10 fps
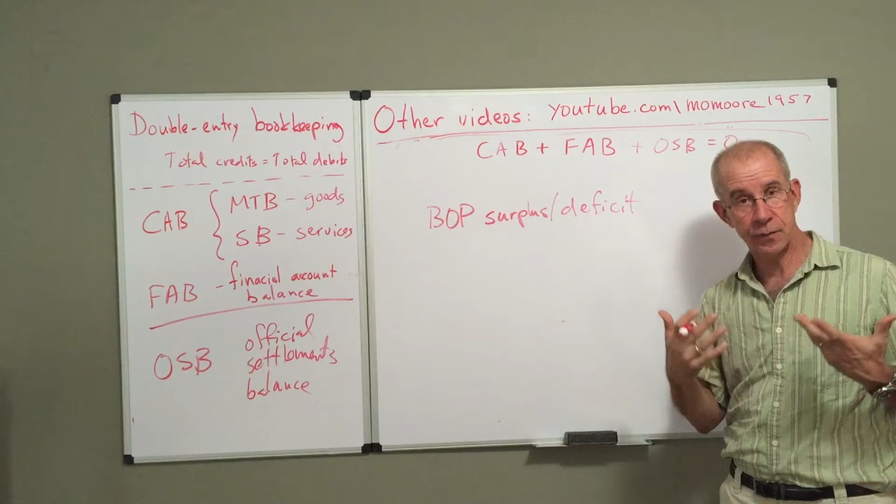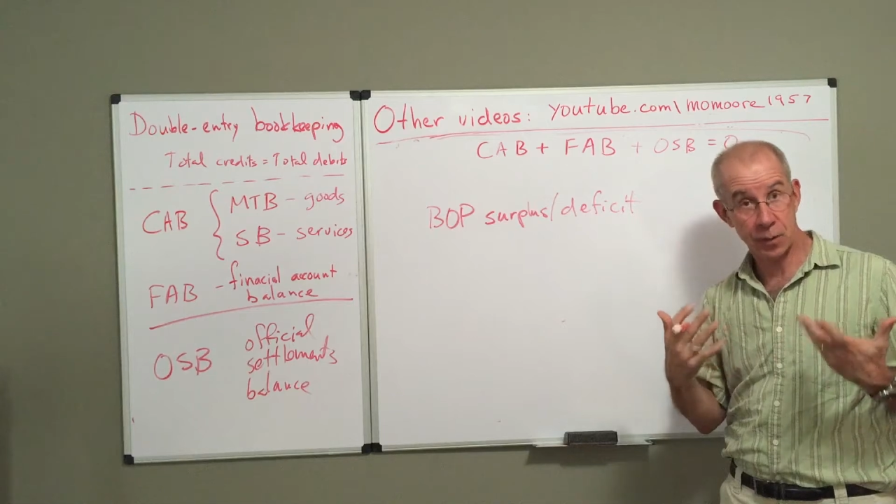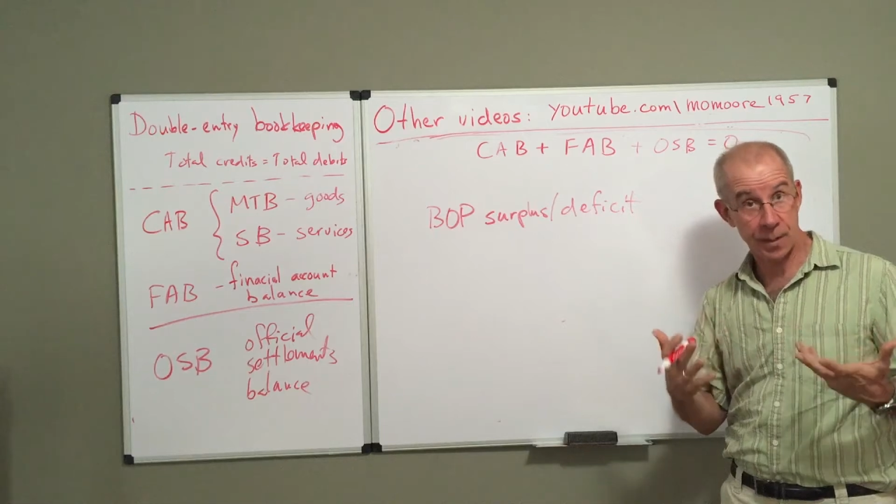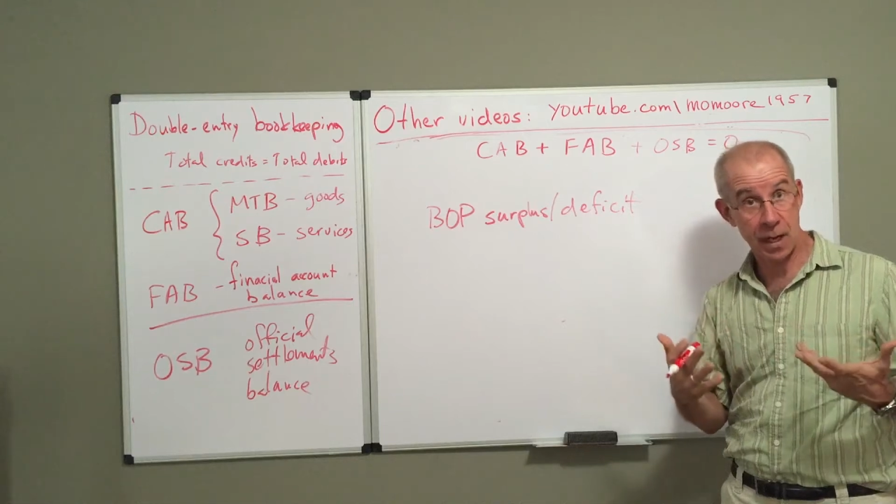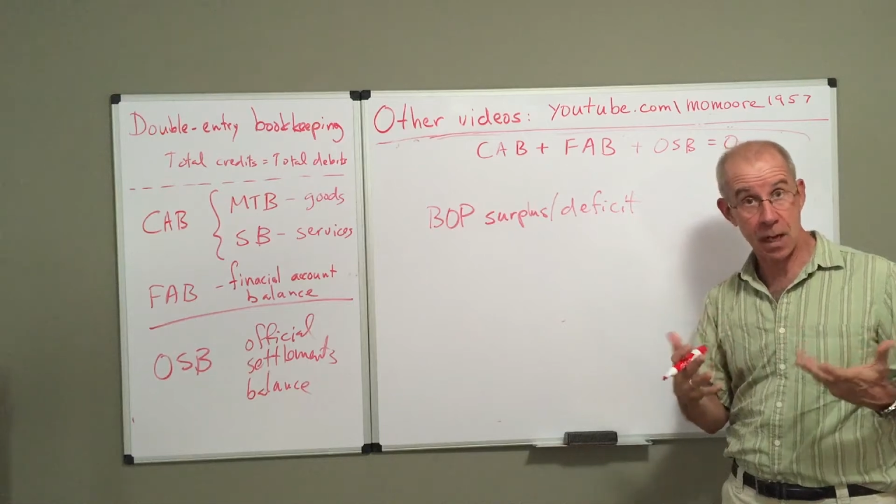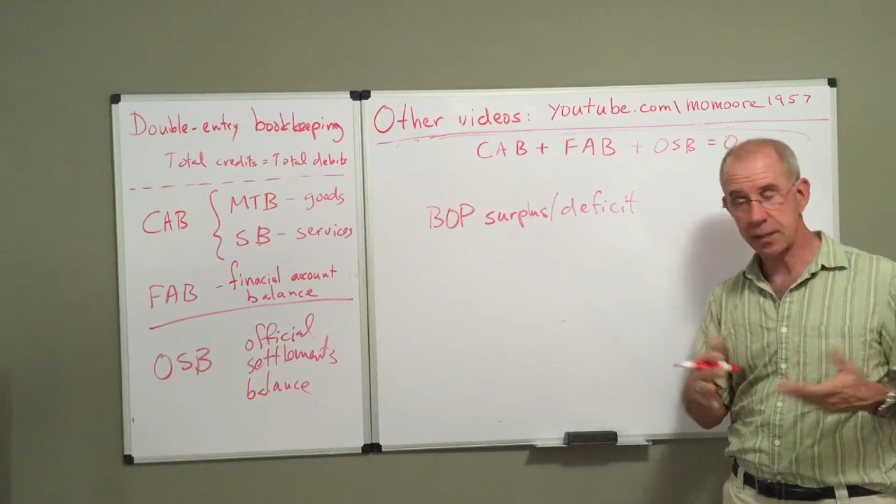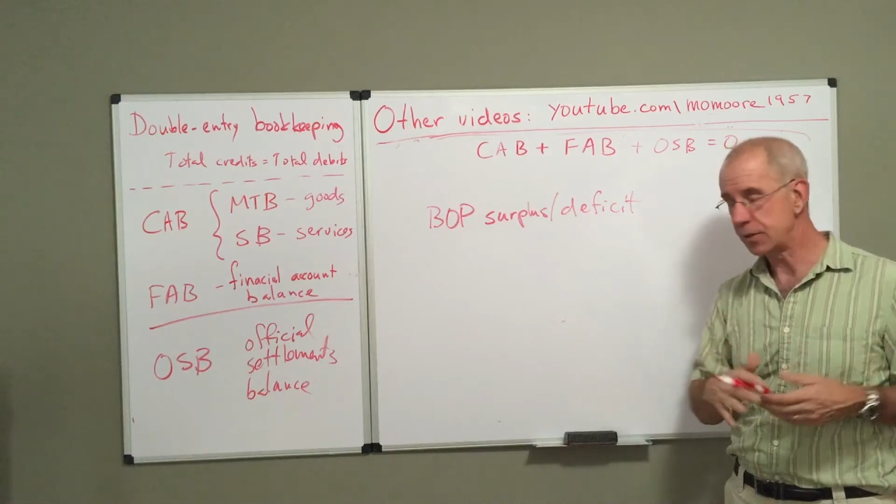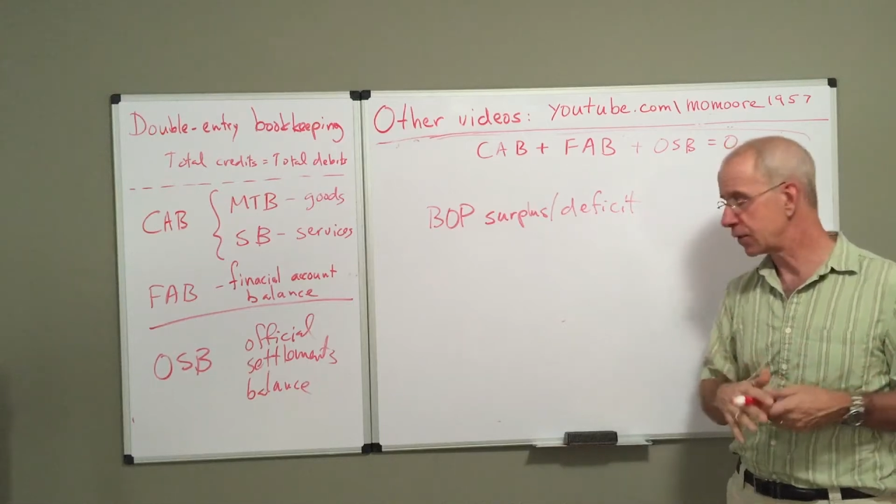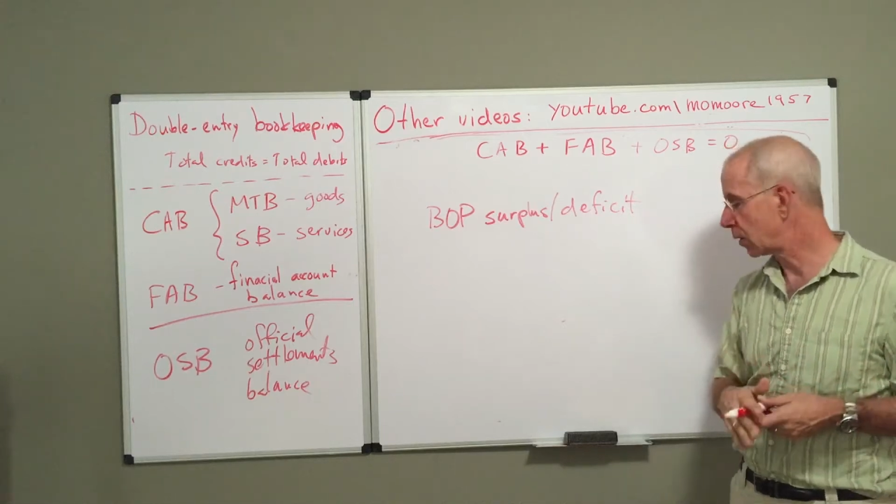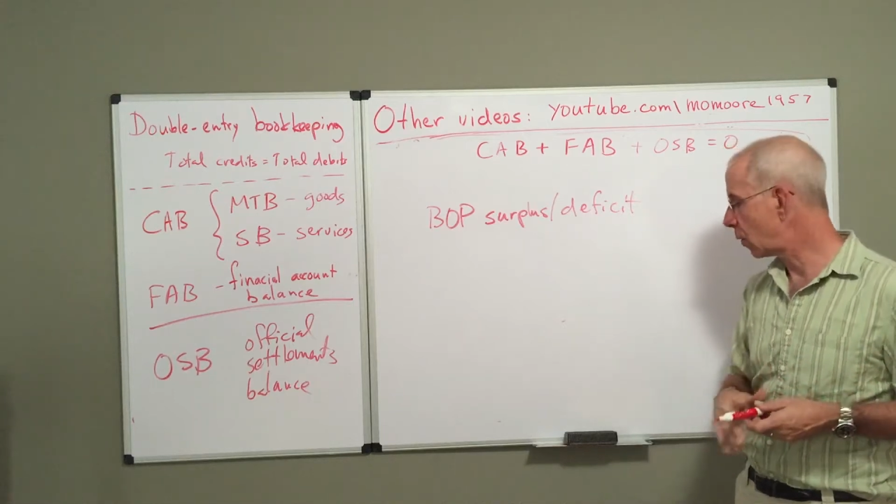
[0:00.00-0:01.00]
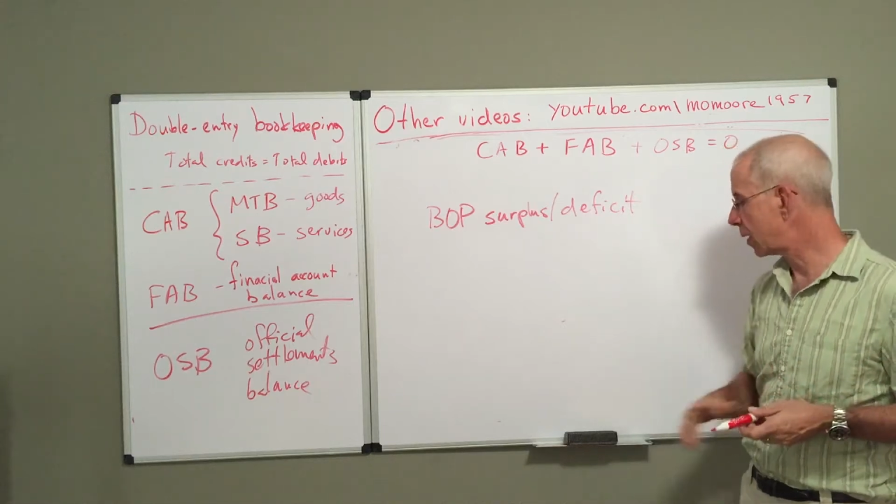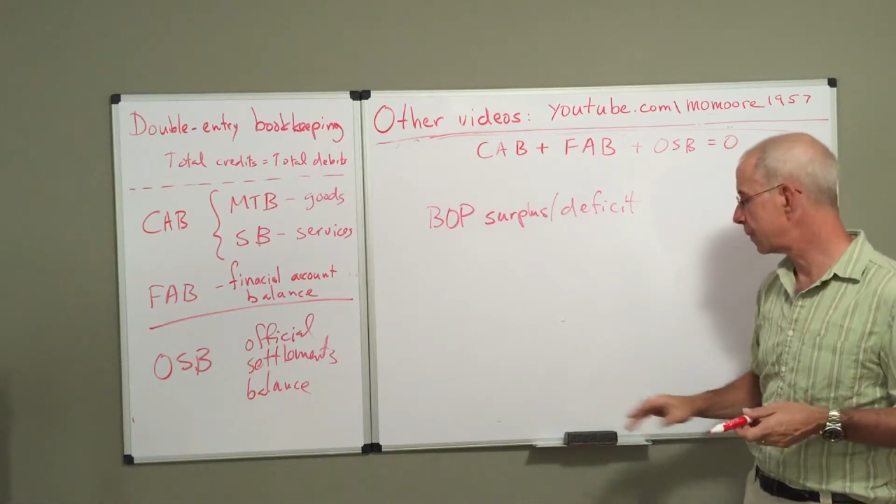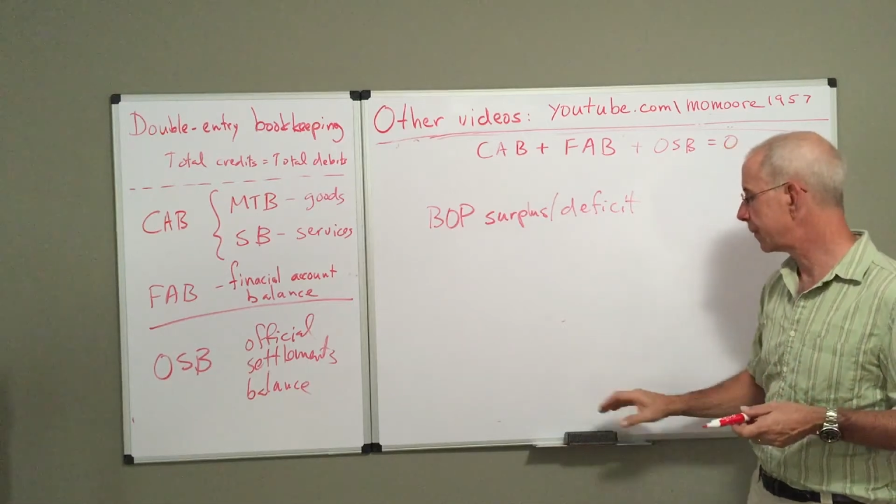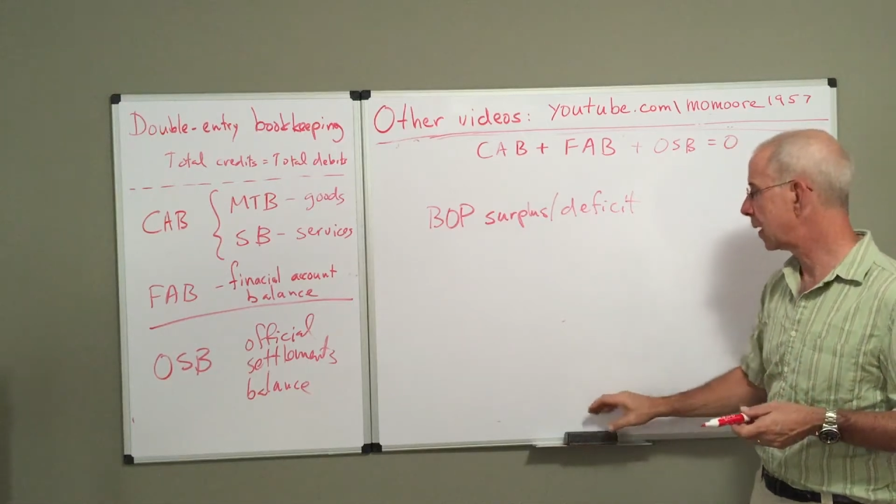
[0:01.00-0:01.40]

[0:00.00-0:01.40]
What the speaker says: terminology. So I want